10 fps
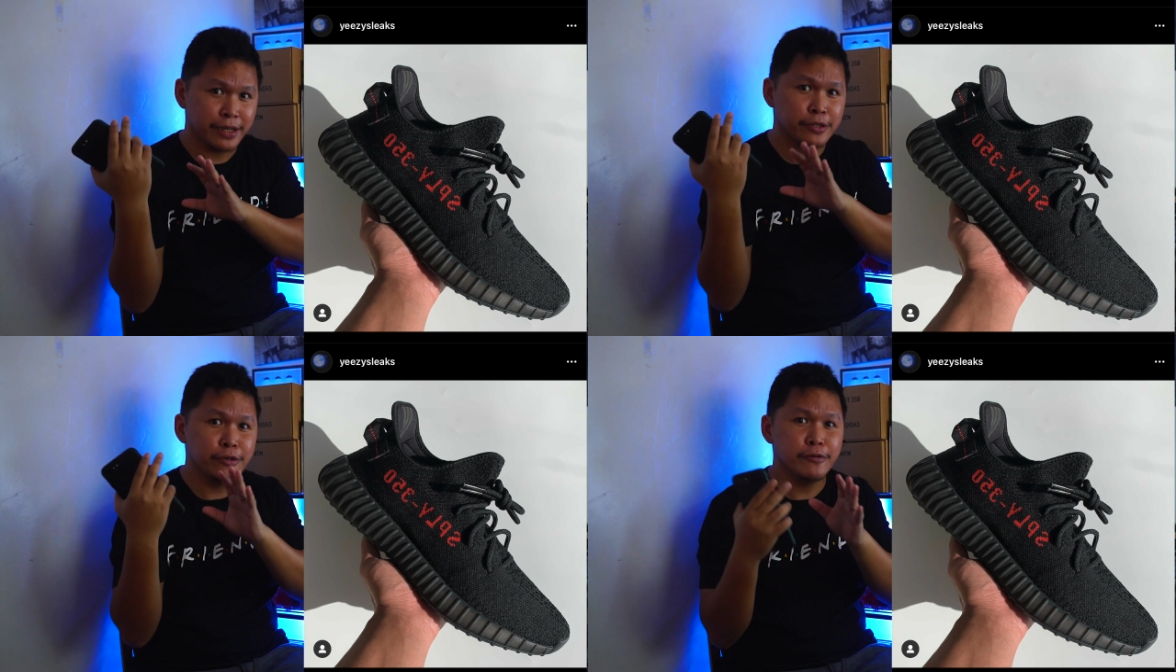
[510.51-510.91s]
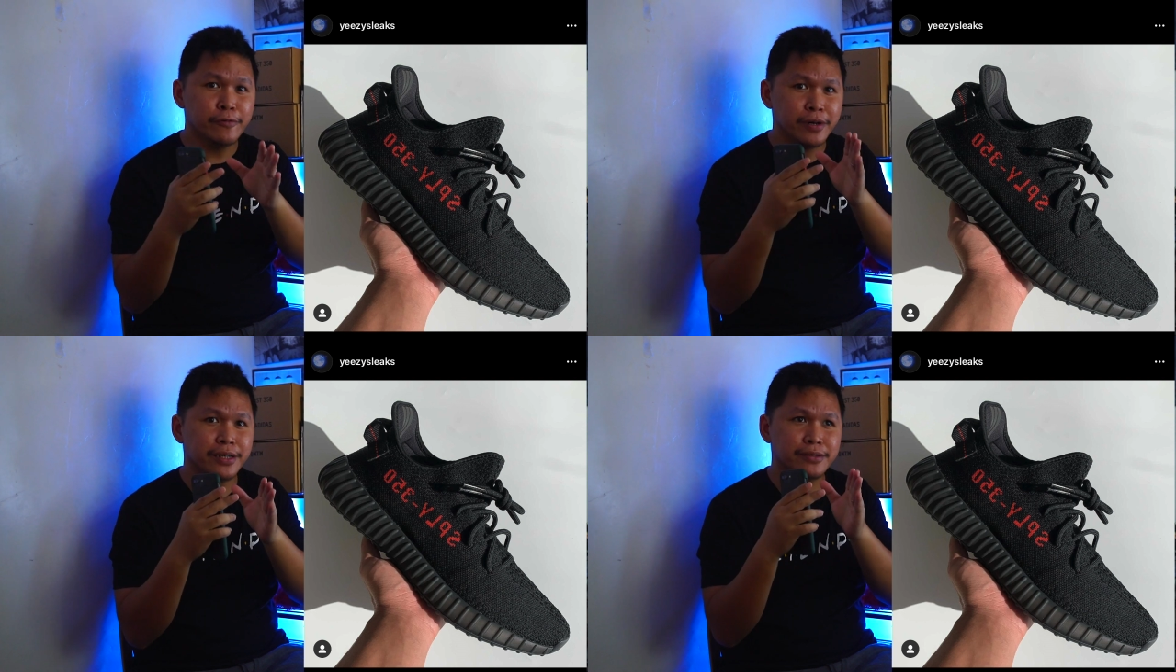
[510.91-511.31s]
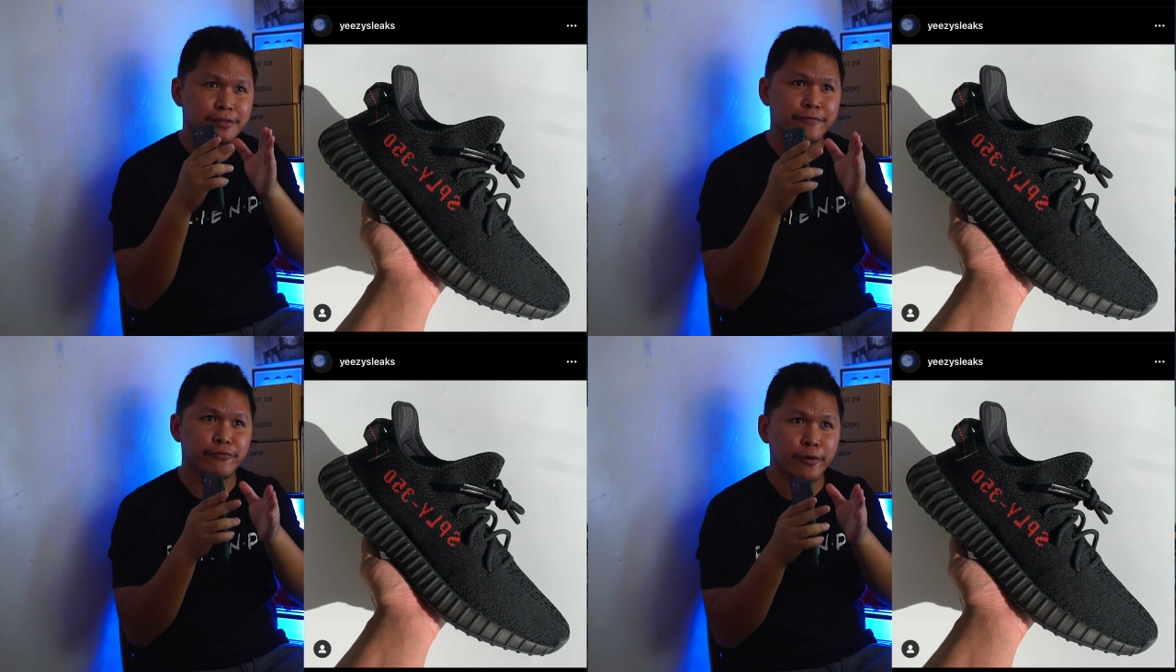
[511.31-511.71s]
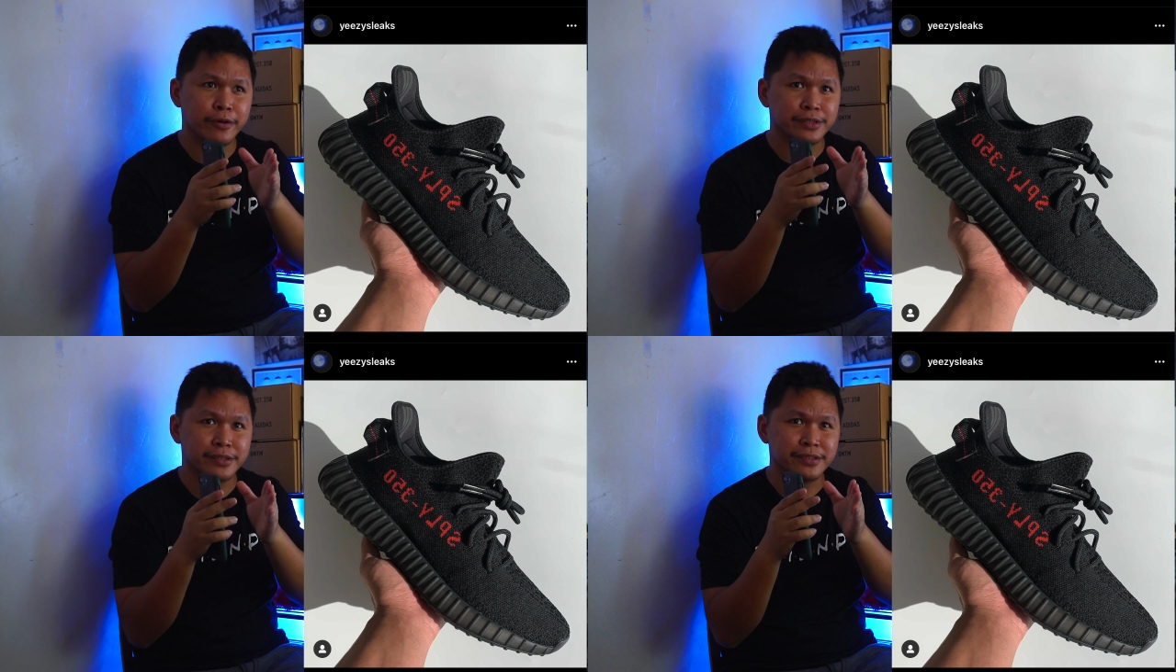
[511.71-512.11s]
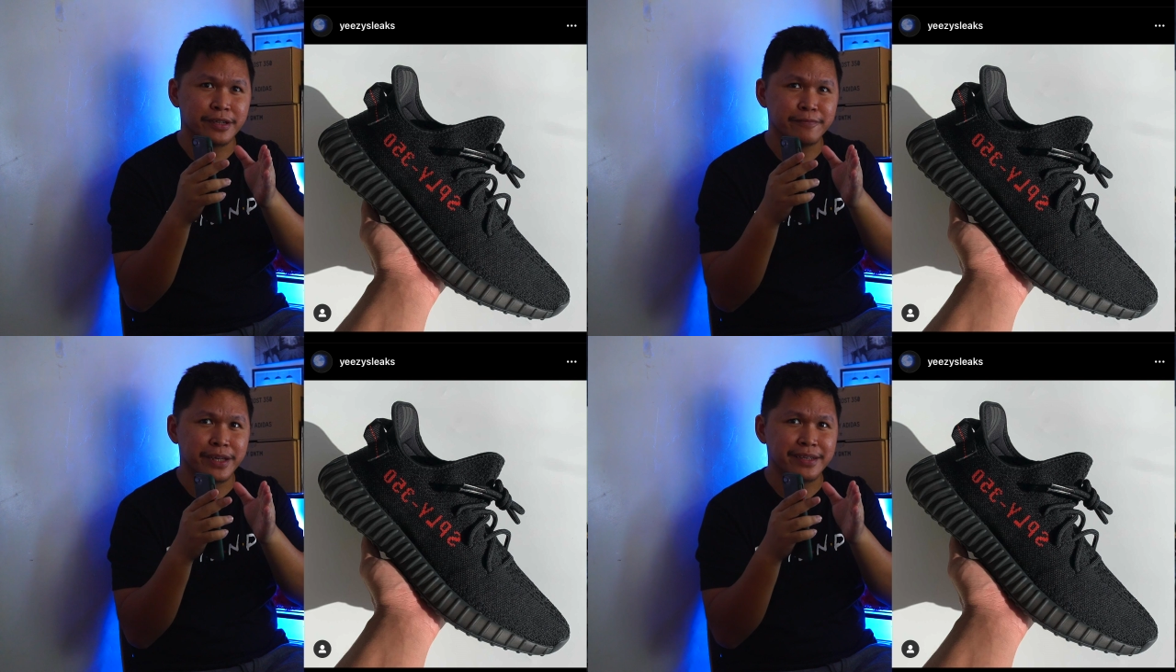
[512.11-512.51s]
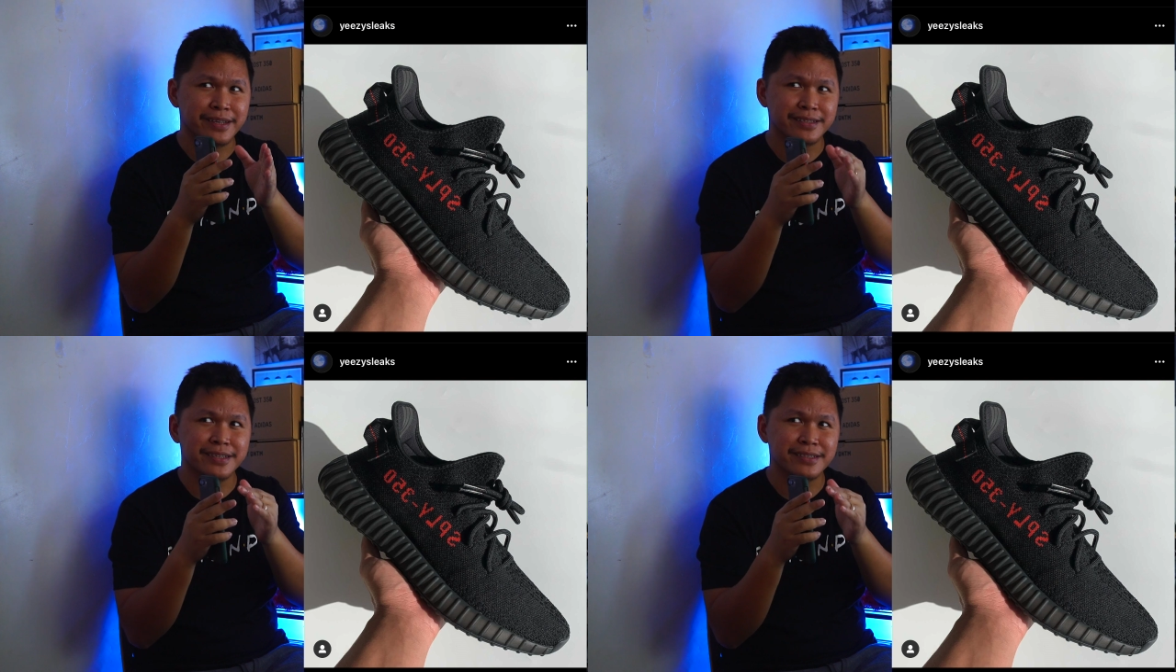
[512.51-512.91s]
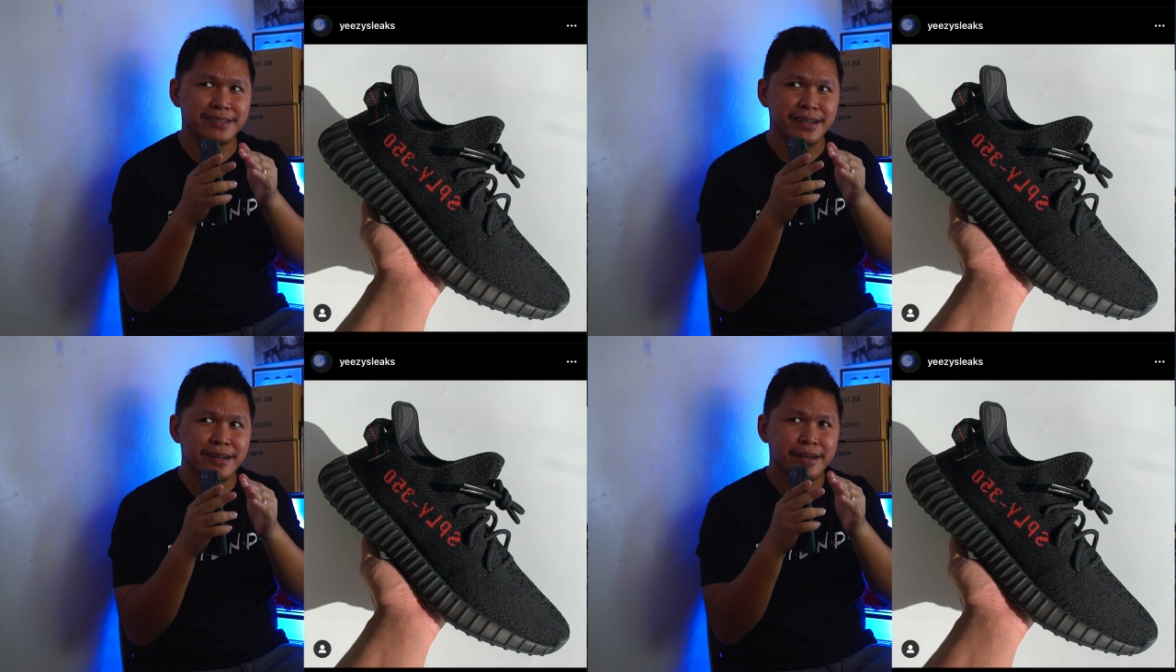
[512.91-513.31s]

You want to focus on something that is